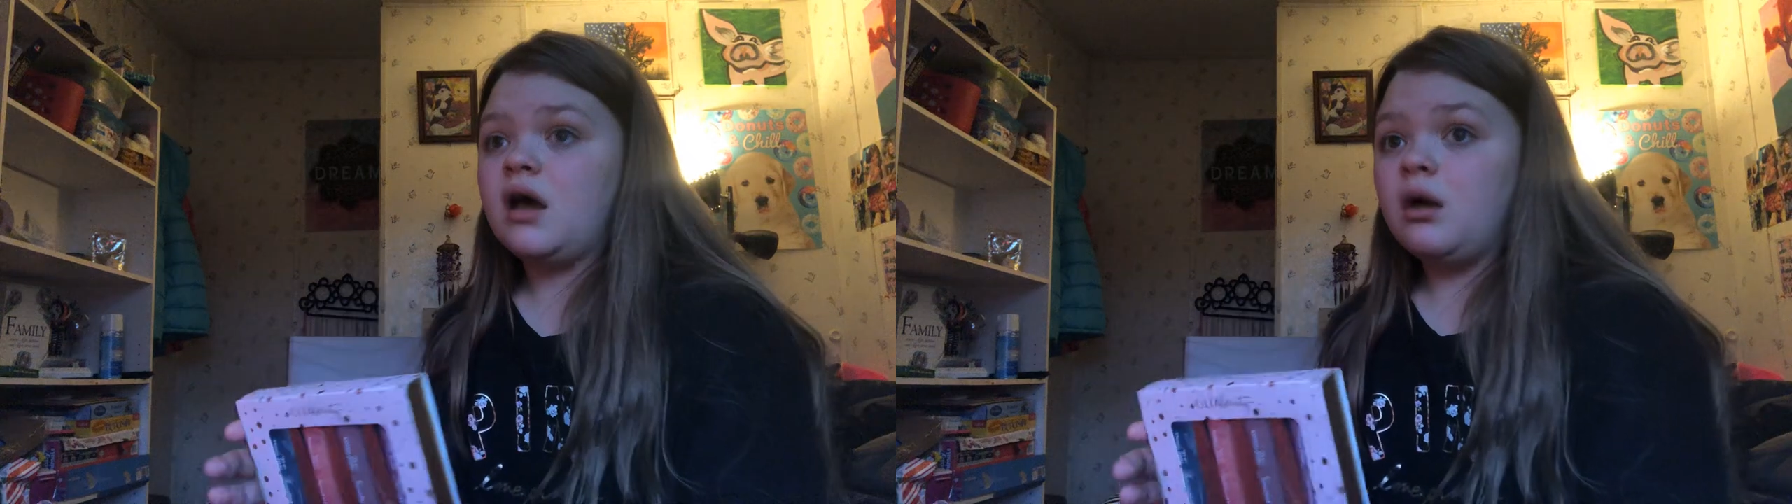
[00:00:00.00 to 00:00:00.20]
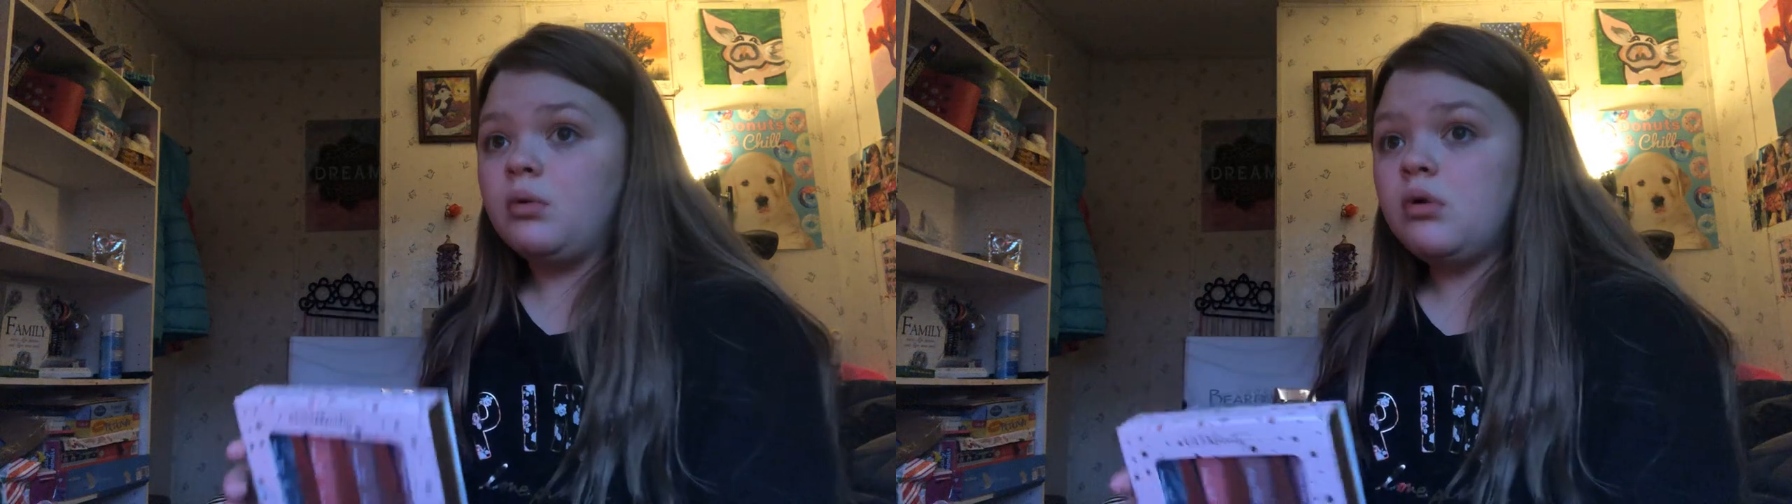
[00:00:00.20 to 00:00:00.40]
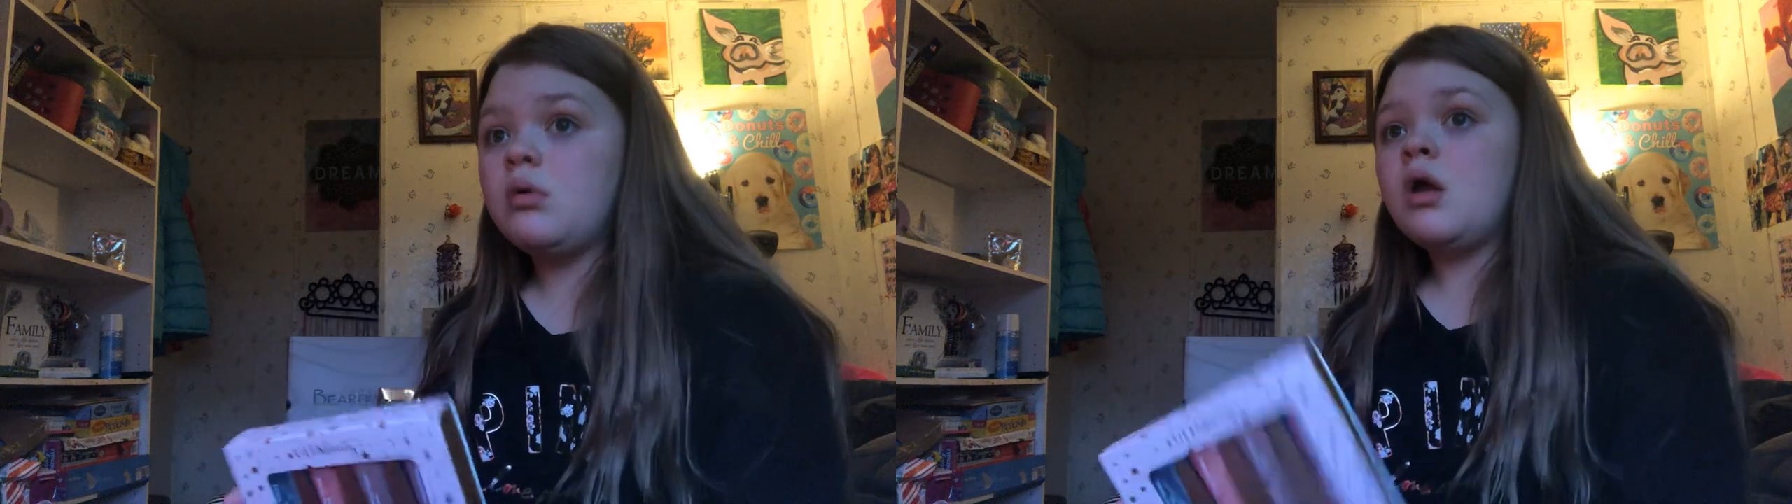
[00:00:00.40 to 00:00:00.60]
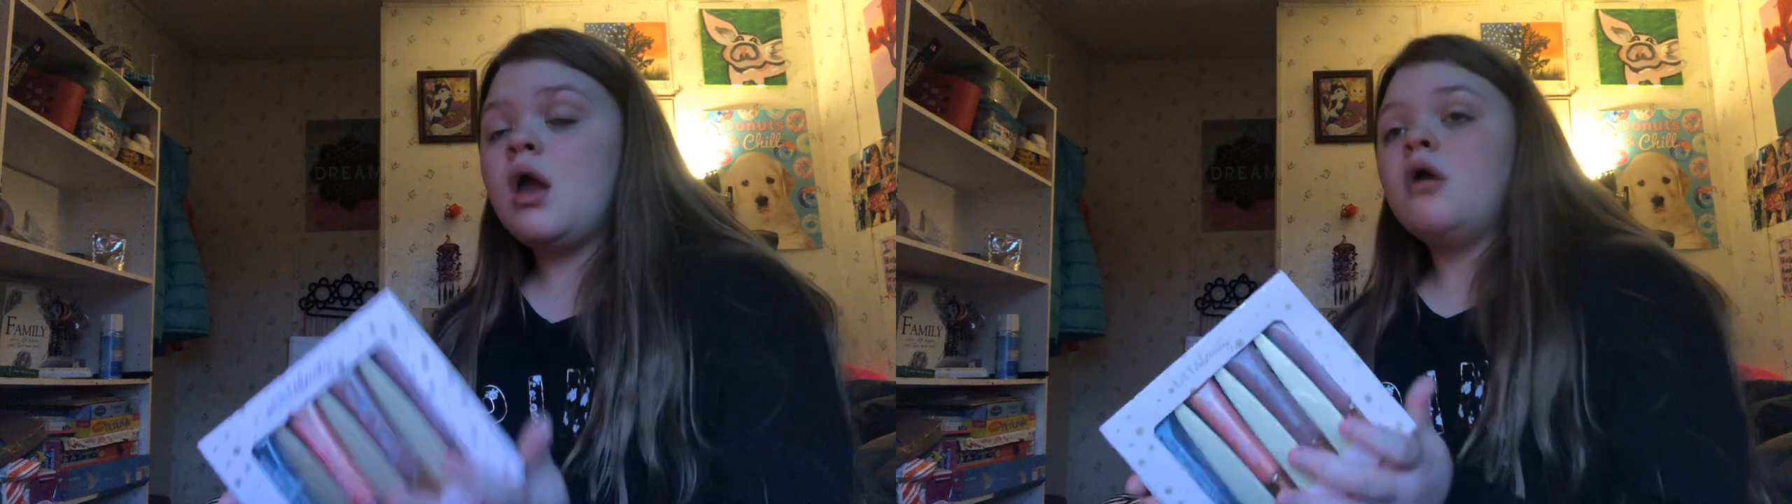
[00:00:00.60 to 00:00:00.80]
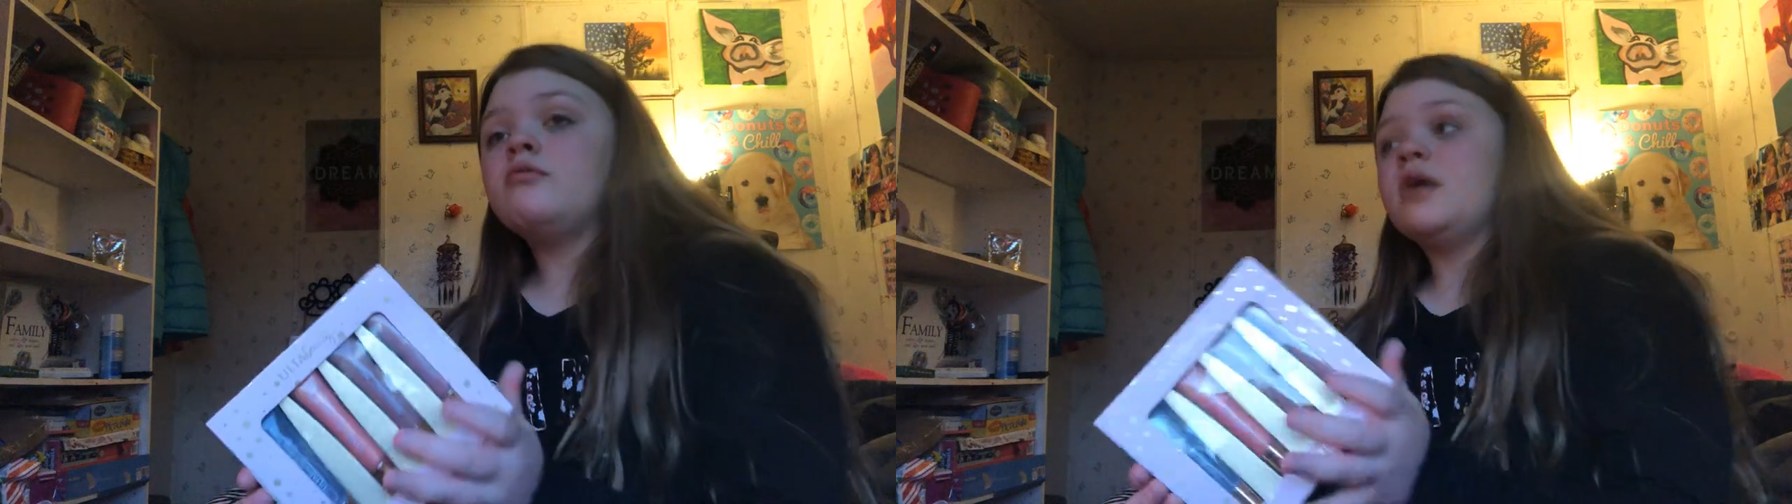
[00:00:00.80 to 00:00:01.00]
I won't
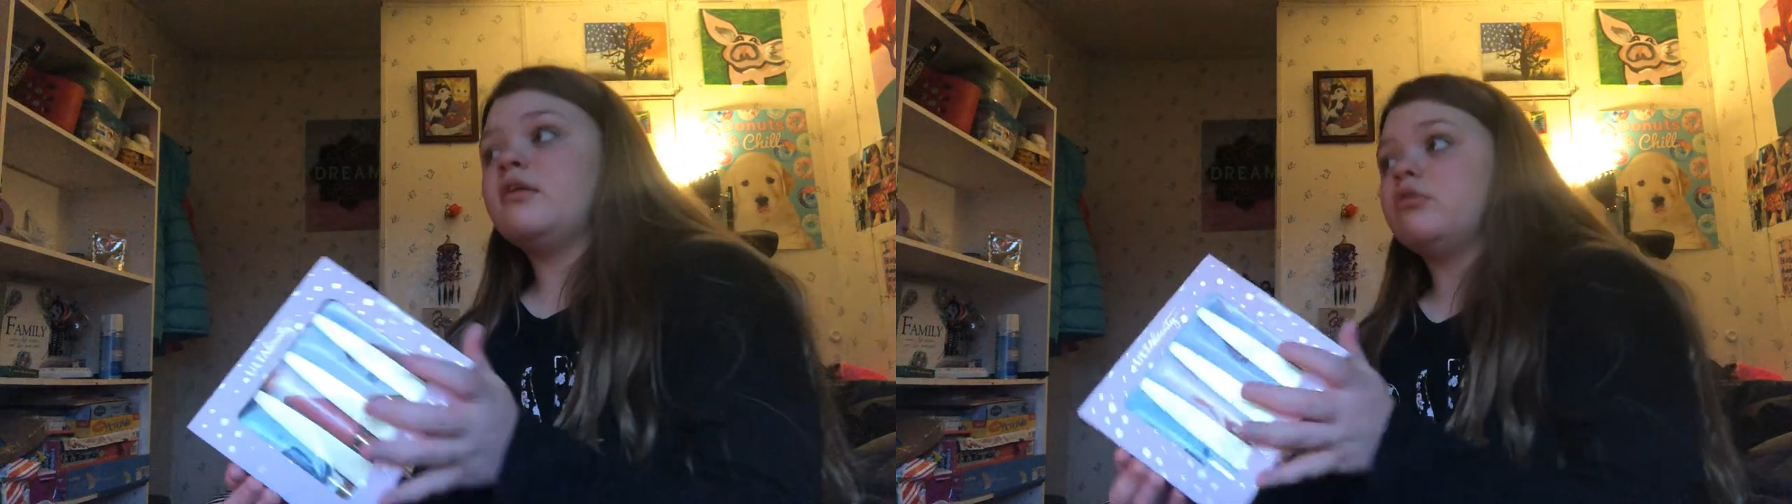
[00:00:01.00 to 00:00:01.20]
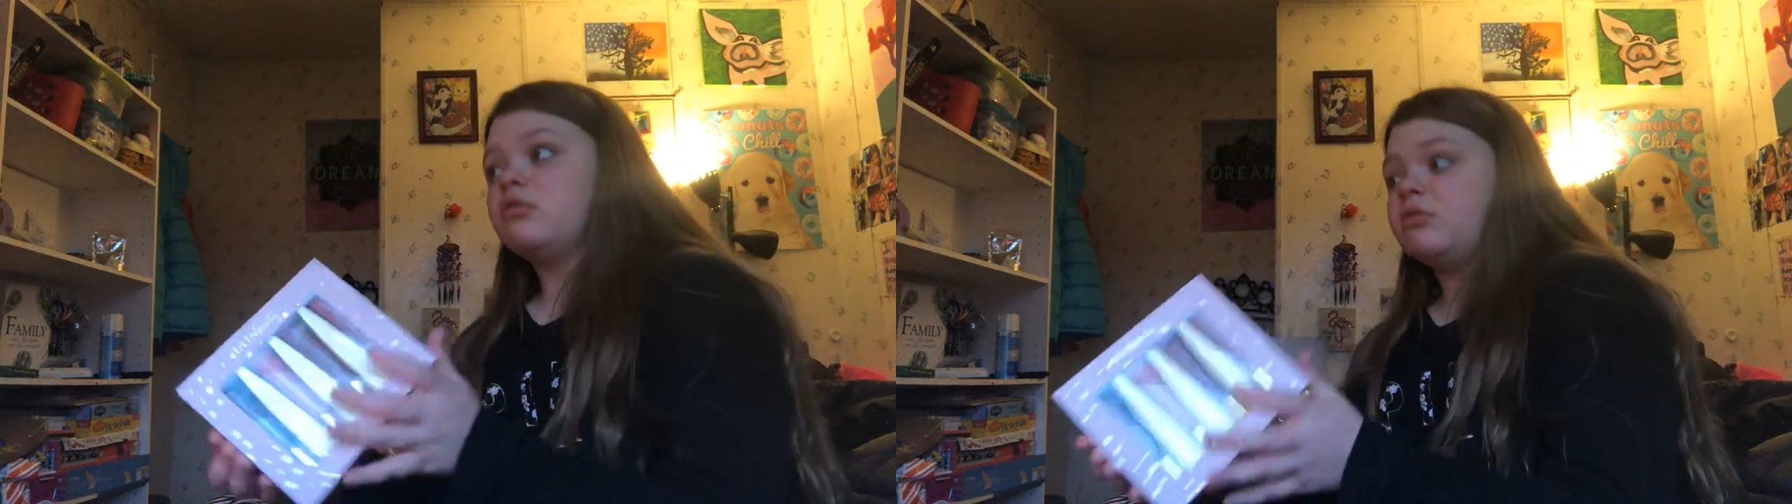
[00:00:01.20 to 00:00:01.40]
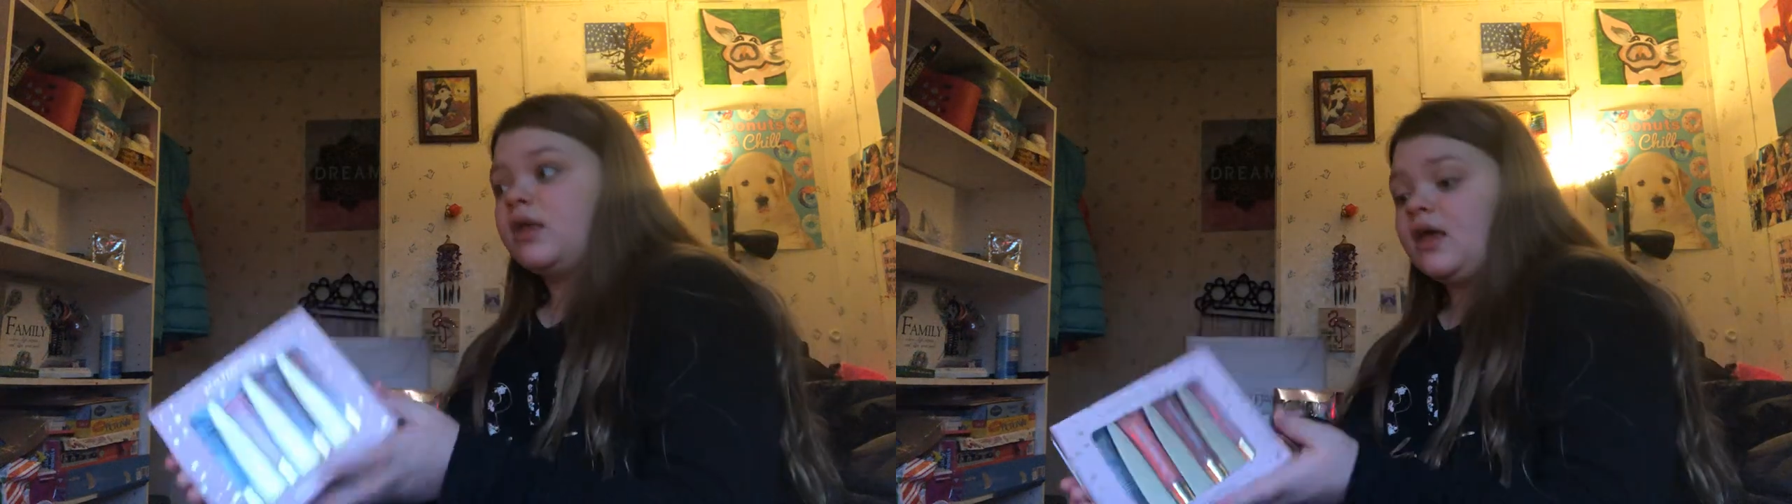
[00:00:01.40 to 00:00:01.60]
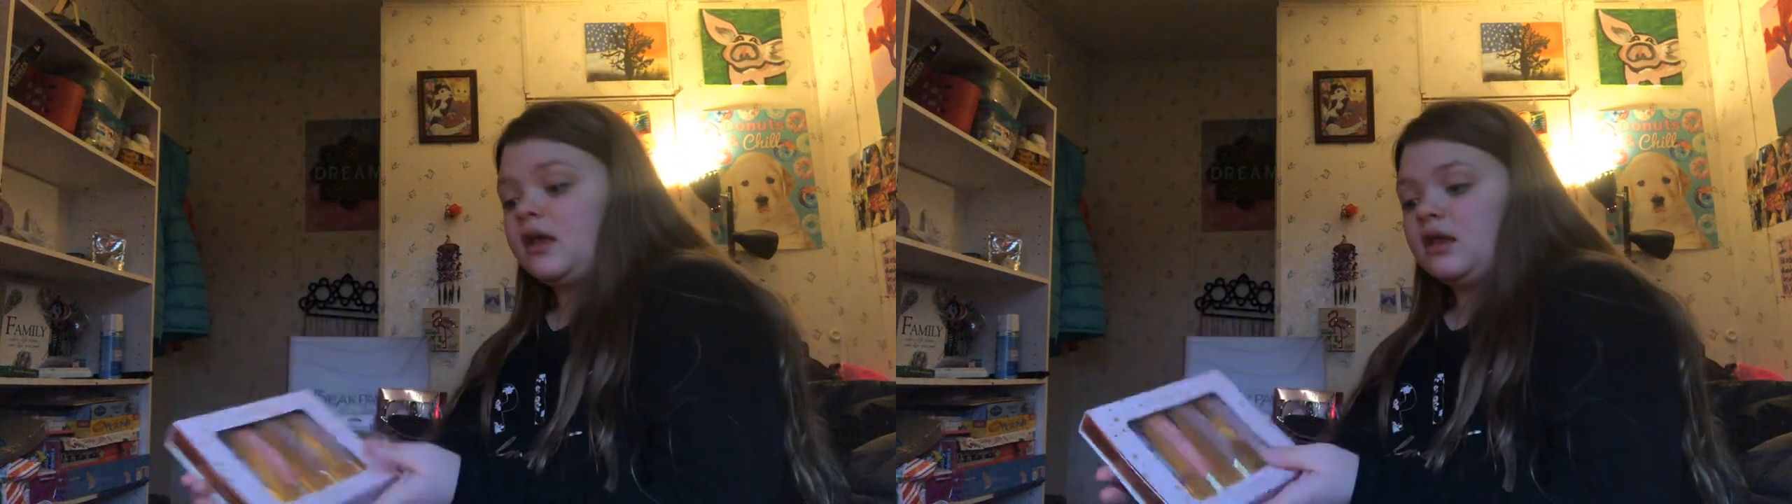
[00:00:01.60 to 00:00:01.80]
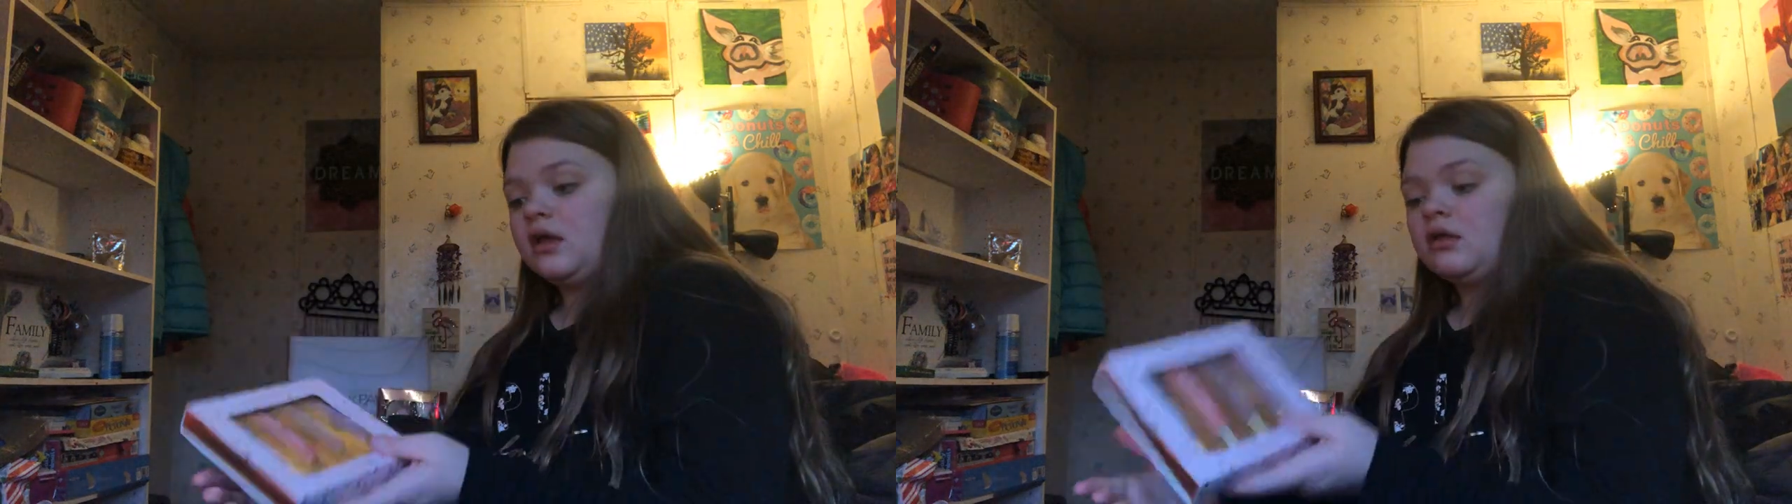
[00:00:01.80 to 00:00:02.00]
rather than